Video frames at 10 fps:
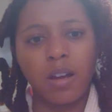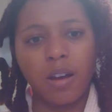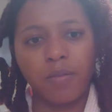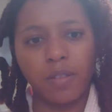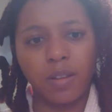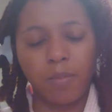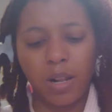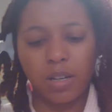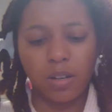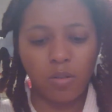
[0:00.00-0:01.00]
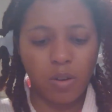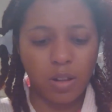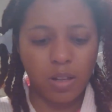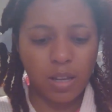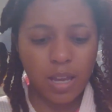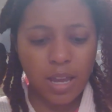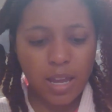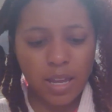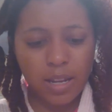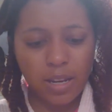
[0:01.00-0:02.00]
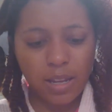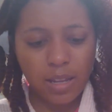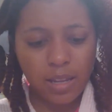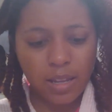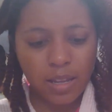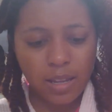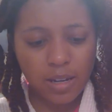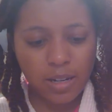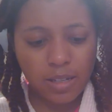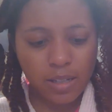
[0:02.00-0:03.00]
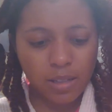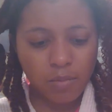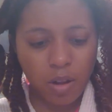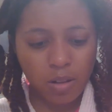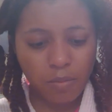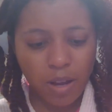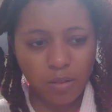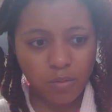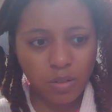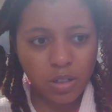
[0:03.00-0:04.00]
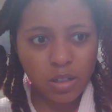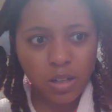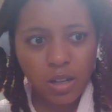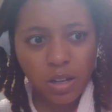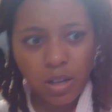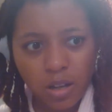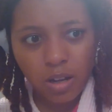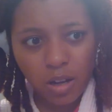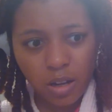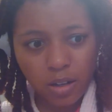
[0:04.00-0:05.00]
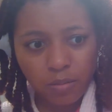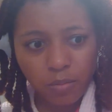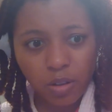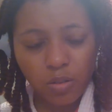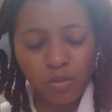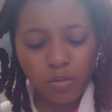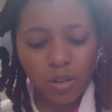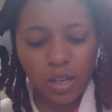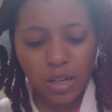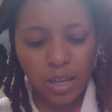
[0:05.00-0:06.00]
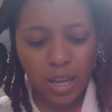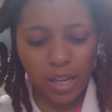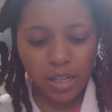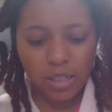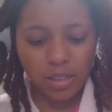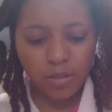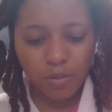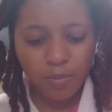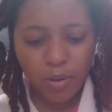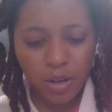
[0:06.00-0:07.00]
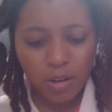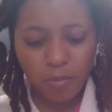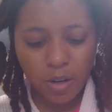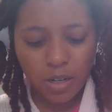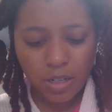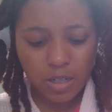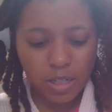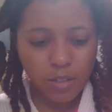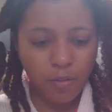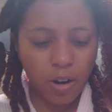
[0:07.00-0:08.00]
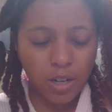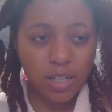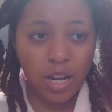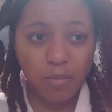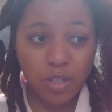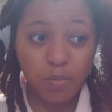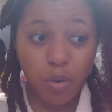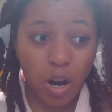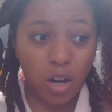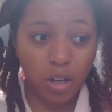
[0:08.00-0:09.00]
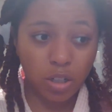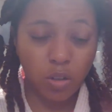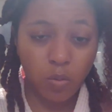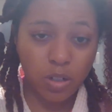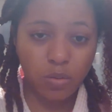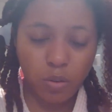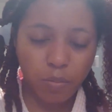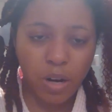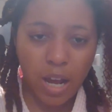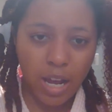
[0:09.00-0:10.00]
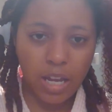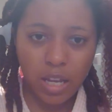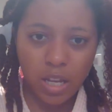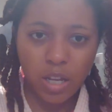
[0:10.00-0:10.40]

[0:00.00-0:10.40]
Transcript: of the melanin oil again, just a small amount. You can gauge pretty much as far as how much product you want to apply